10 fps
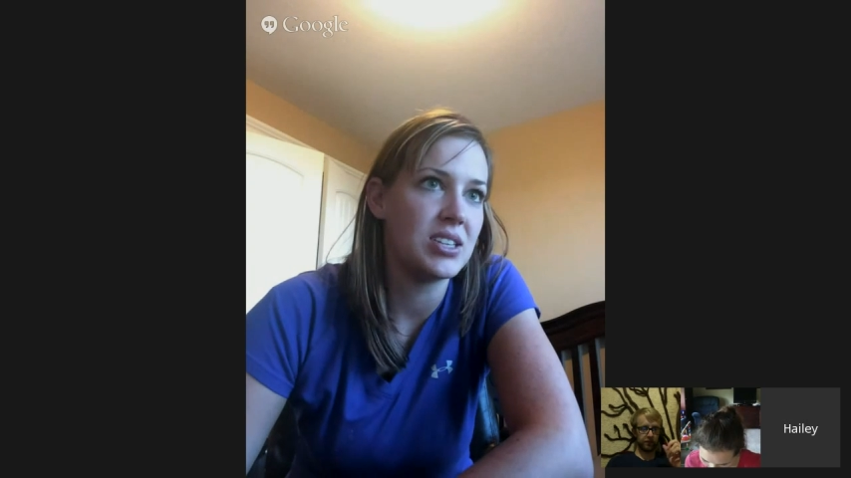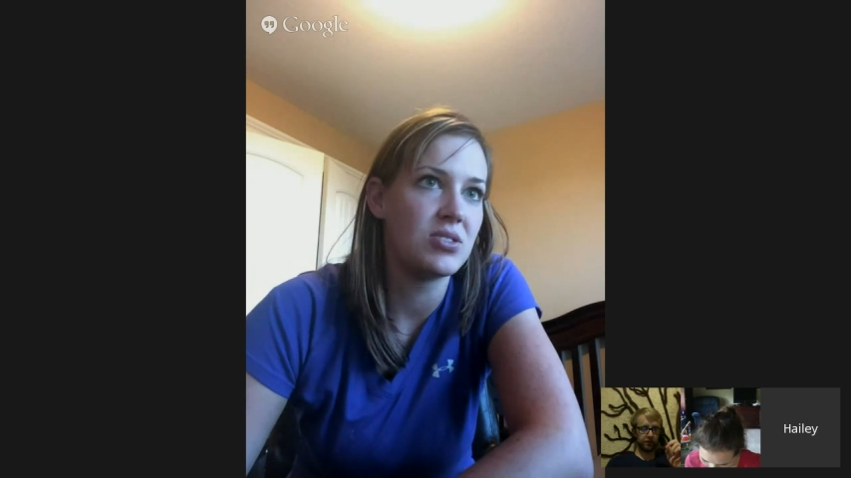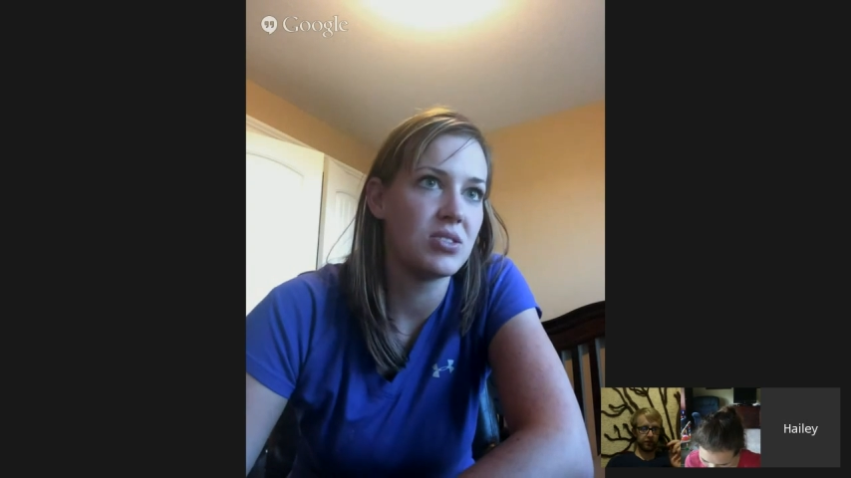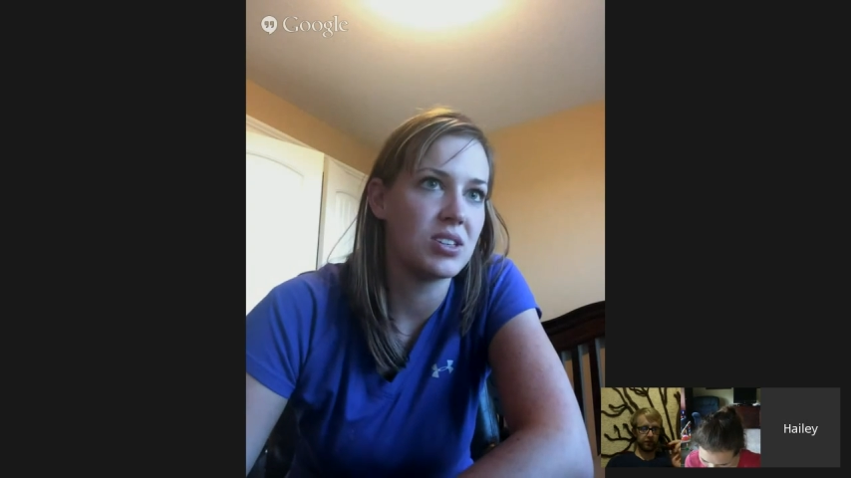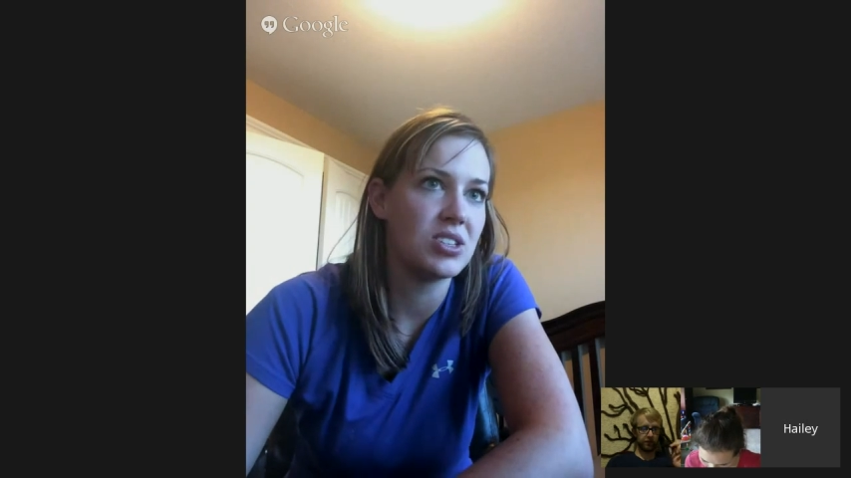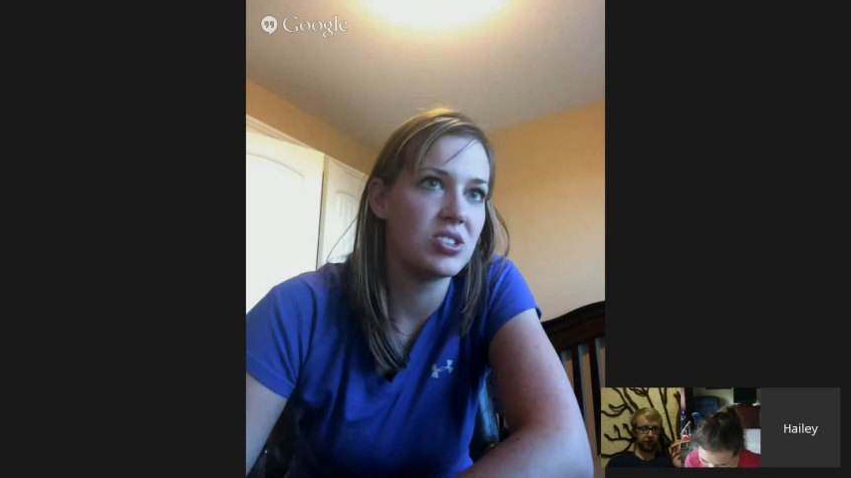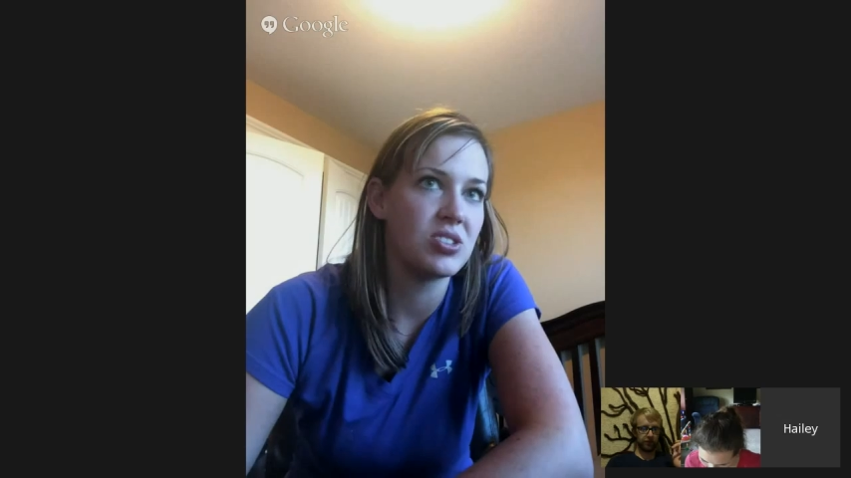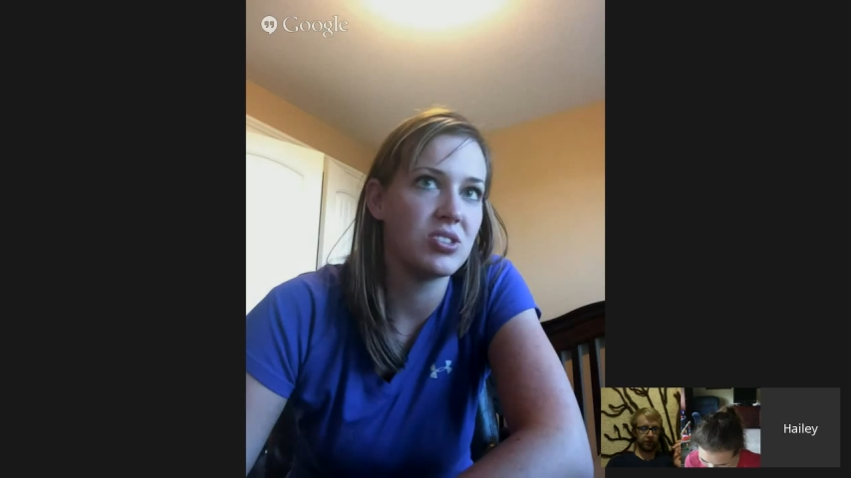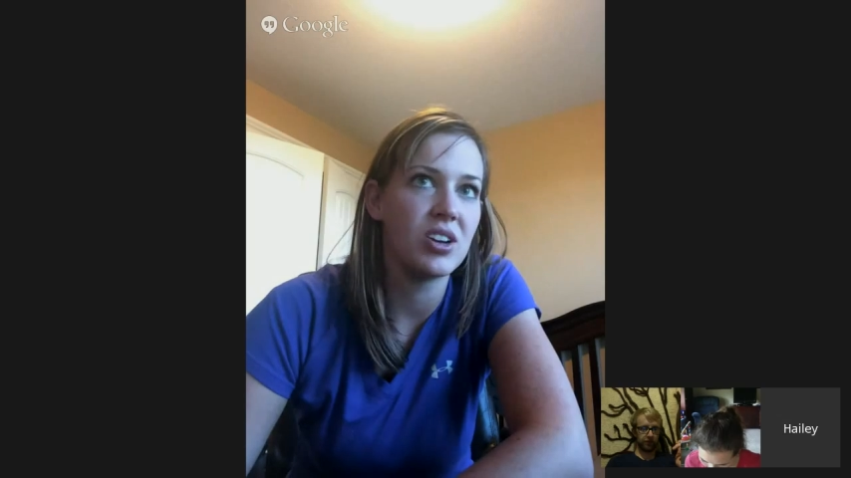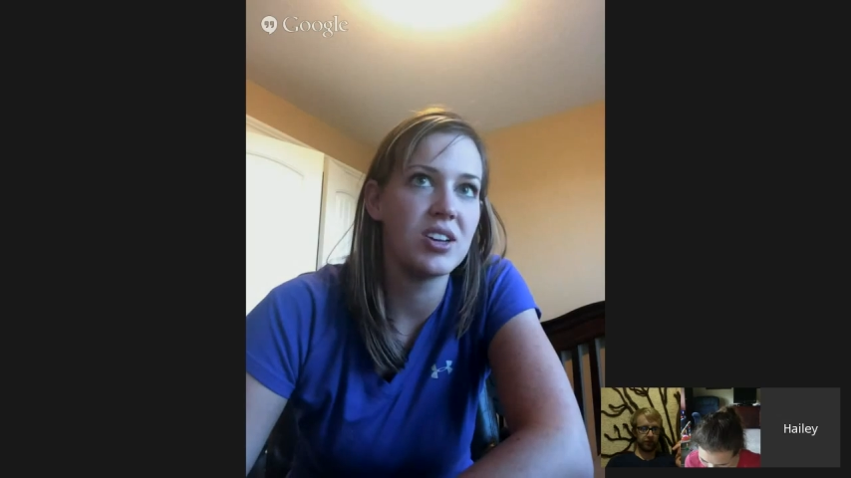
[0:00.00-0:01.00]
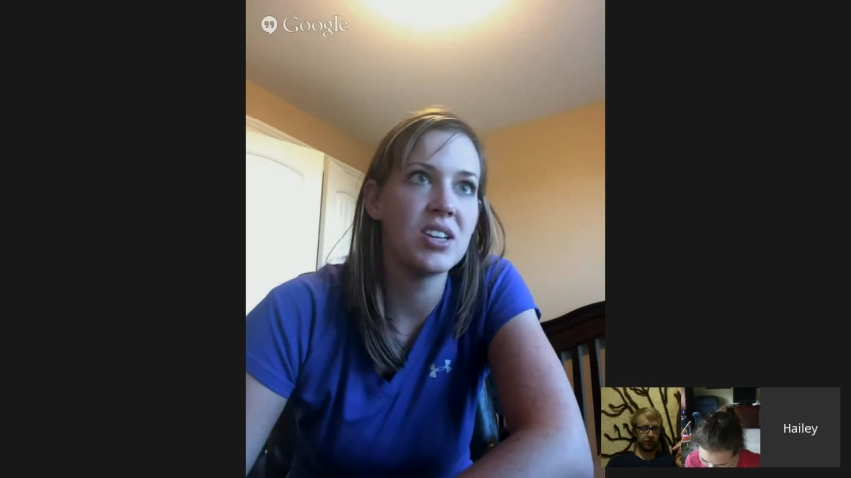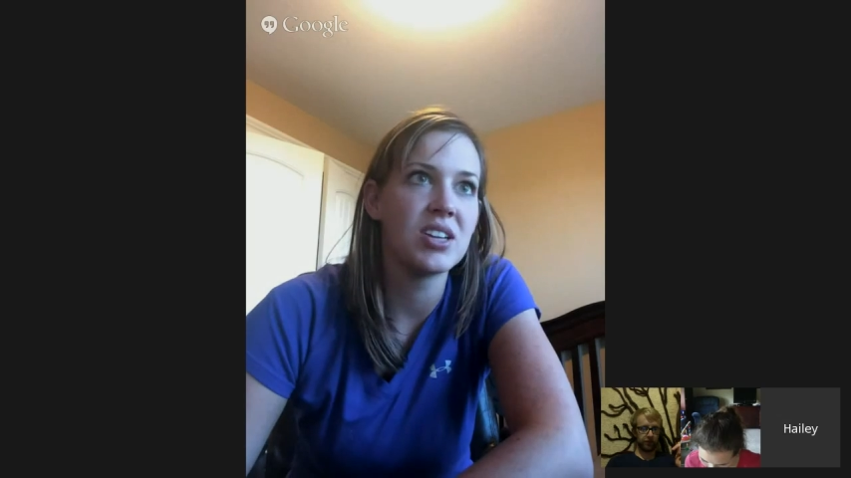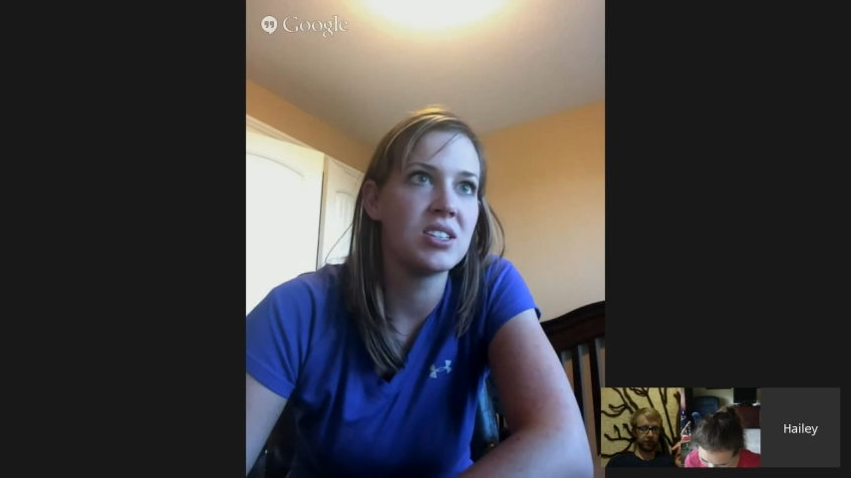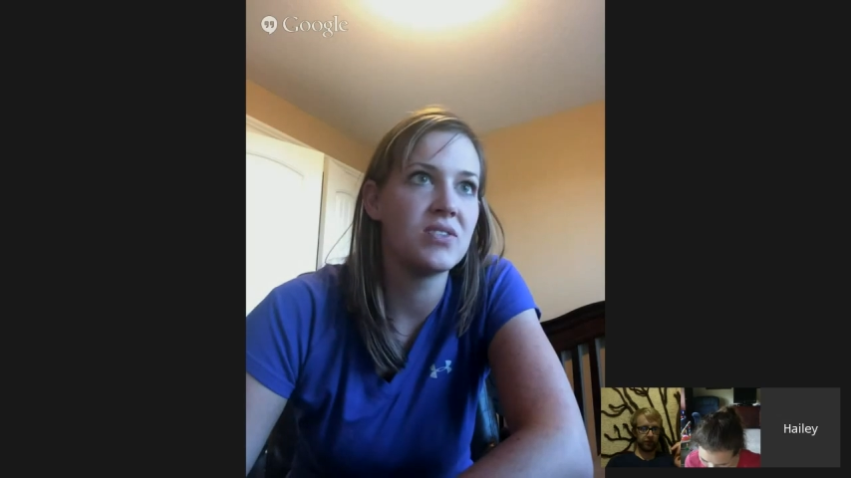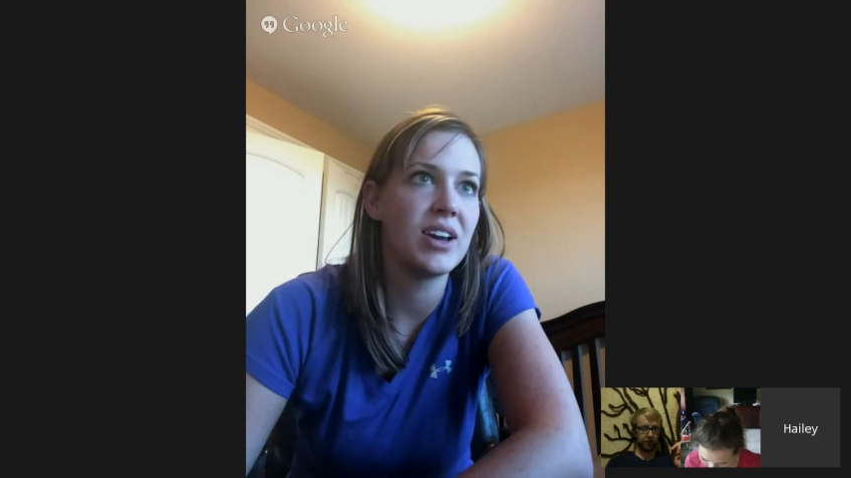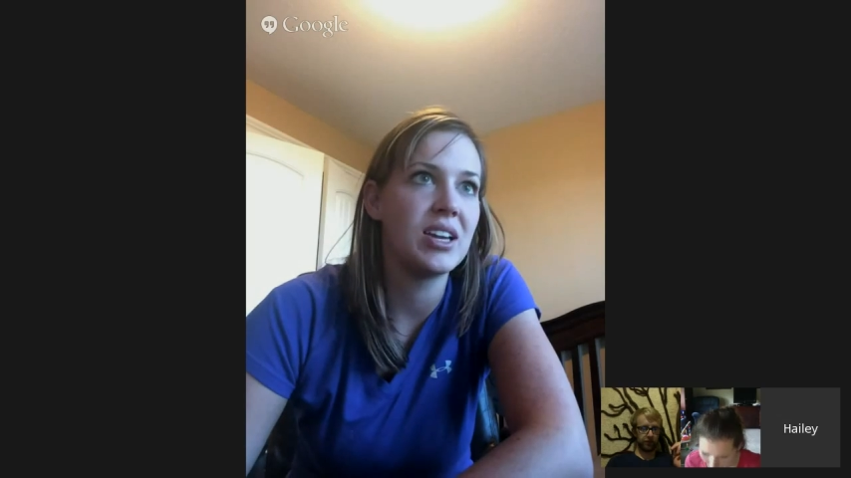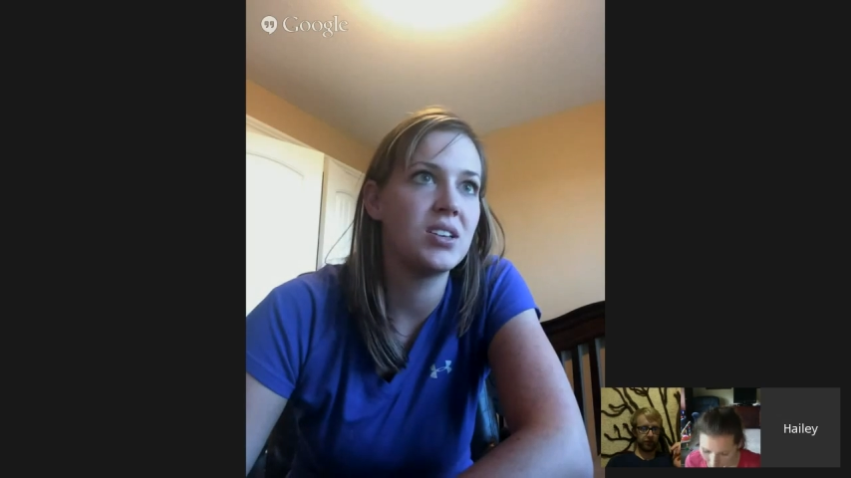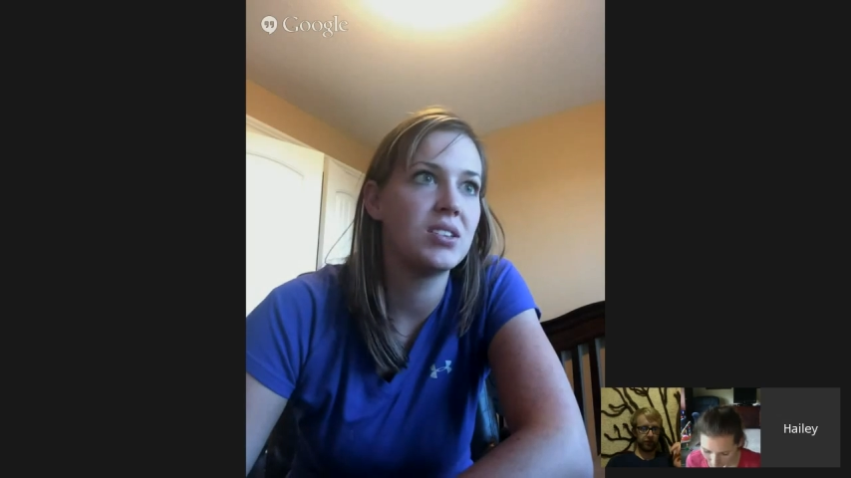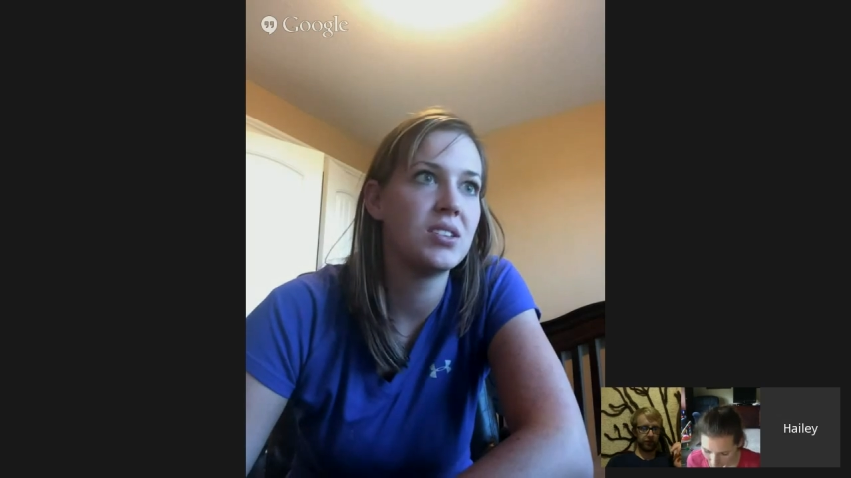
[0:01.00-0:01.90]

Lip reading: so the conditions are not satisfied.